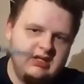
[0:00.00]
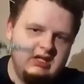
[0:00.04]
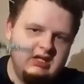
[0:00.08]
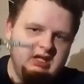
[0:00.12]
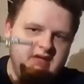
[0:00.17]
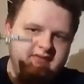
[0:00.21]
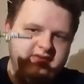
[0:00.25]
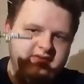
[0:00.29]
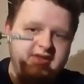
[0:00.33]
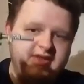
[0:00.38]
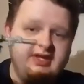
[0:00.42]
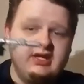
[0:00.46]

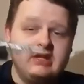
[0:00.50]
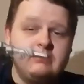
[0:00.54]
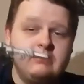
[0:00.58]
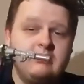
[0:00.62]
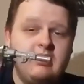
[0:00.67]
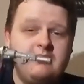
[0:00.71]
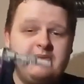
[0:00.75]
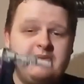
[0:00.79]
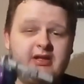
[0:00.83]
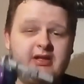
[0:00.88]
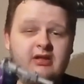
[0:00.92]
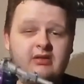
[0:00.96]
if you're thinking
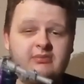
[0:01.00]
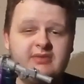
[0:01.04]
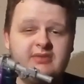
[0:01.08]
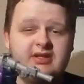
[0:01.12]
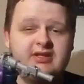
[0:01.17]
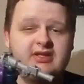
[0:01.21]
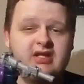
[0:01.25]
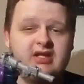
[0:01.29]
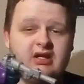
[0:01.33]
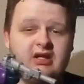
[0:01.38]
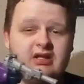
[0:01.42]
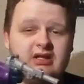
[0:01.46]
about picking up this
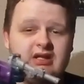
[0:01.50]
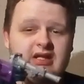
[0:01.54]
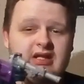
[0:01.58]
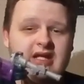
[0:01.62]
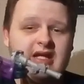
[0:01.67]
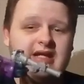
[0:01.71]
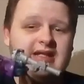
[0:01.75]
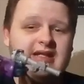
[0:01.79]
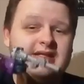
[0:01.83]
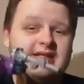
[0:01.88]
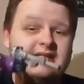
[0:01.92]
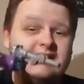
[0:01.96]
guy,
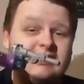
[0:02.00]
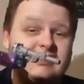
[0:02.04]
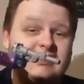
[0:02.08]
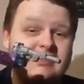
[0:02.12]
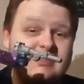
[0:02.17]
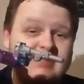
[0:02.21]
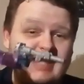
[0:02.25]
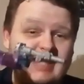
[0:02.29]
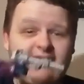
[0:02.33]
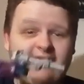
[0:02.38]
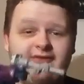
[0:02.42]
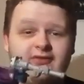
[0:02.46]

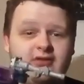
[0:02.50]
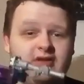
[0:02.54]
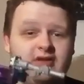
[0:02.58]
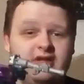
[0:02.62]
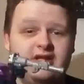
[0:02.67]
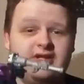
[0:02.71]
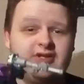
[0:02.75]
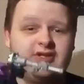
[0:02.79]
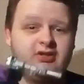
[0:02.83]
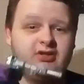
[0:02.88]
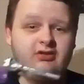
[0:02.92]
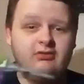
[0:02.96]

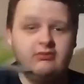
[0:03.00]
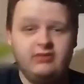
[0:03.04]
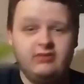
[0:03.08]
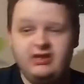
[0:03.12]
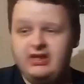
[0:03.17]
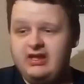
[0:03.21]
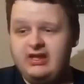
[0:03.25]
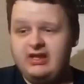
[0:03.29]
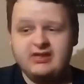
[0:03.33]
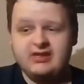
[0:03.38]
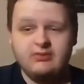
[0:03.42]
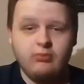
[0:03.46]
definitely do.
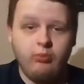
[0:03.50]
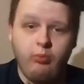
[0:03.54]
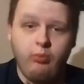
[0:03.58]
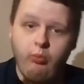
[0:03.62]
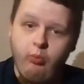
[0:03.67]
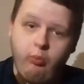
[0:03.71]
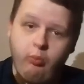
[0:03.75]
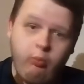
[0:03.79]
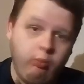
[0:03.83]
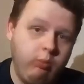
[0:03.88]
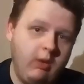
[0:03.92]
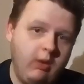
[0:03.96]
He is
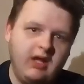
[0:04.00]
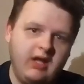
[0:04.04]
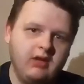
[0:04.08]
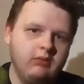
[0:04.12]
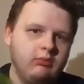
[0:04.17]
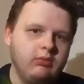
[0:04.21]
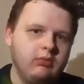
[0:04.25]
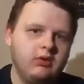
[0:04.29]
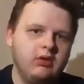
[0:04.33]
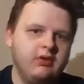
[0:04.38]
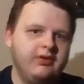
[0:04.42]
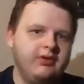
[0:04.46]
well
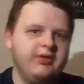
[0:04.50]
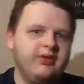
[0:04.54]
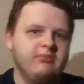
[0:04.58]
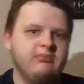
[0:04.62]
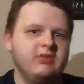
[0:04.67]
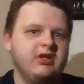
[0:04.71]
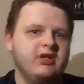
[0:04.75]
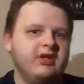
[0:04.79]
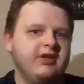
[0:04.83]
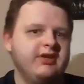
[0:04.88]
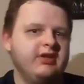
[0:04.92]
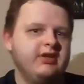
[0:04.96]
worth the
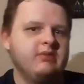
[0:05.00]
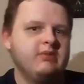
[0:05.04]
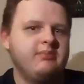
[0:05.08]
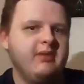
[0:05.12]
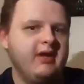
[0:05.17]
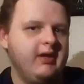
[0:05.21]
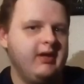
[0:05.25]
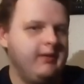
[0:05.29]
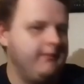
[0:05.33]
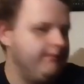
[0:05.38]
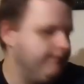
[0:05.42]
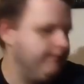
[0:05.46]
money that you
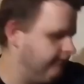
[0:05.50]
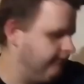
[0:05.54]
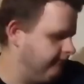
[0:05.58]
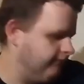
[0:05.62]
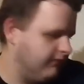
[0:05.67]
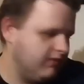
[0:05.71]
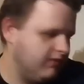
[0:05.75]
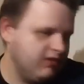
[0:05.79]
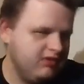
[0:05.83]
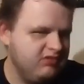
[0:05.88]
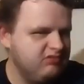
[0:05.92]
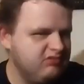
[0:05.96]
pay,
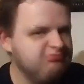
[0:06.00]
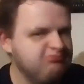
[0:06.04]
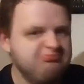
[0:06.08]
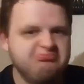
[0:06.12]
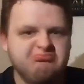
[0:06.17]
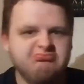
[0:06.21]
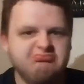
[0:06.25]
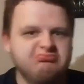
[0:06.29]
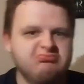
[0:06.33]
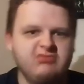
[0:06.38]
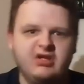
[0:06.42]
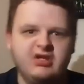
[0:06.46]

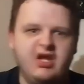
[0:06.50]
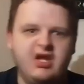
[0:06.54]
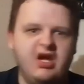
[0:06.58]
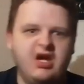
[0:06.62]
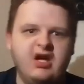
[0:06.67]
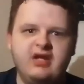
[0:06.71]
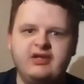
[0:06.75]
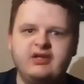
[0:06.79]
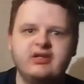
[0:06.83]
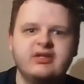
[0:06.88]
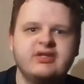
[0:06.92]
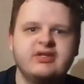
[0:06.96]

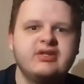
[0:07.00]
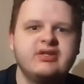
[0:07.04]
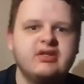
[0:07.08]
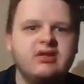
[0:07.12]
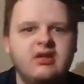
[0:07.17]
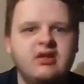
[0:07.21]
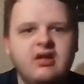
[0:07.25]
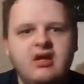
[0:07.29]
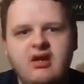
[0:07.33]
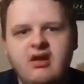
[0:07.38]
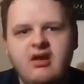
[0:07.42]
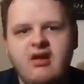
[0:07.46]
regardless.
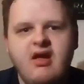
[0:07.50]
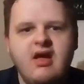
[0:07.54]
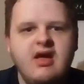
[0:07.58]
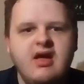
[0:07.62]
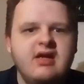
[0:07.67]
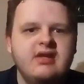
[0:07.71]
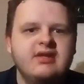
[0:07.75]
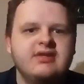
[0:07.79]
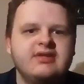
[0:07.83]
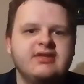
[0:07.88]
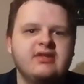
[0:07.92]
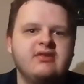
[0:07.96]

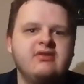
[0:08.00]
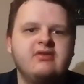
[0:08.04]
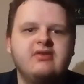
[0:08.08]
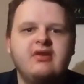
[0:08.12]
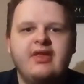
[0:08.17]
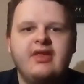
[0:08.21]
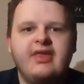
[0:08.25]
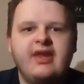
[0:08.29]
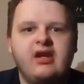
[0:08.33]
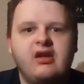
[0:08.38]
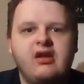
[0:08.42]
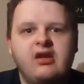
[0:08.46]
So
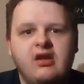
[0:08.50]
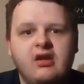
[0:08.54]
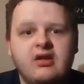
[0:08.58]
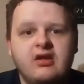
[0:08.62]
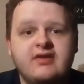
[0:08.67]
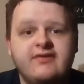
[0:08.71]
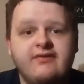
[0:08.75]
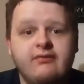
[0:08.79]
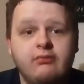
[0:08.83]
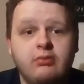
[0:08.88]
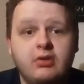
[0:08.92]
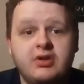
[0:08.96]
thank you guys
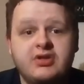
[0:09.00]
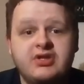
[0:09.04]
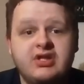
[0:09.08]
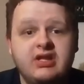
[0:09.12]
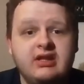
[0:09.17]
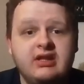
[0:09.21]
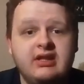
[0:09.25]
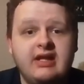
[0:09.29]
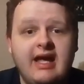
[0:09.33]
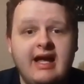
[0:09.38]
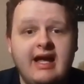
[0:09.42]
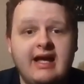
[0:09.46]
for
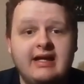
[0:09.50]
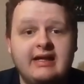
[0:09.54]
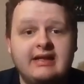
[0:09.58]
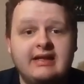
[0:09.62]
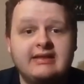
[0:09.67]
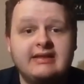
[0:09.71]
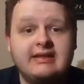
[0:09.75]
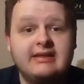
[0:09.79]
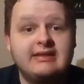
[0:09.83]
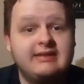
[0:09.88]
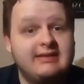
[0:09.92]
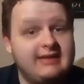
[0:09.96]
watching,
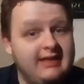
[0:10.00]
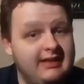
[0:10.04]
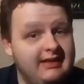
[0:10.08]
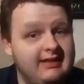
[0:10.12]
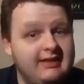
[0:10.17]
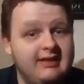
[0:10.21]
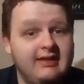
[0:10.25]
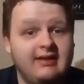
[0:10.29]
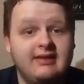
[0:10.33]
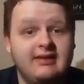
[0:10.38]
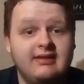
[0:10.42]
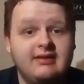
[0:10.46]
and take
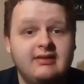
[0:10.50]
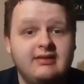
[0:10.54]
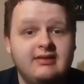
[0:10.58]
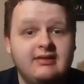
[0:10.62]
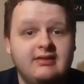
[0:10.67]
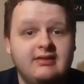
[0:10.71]
care.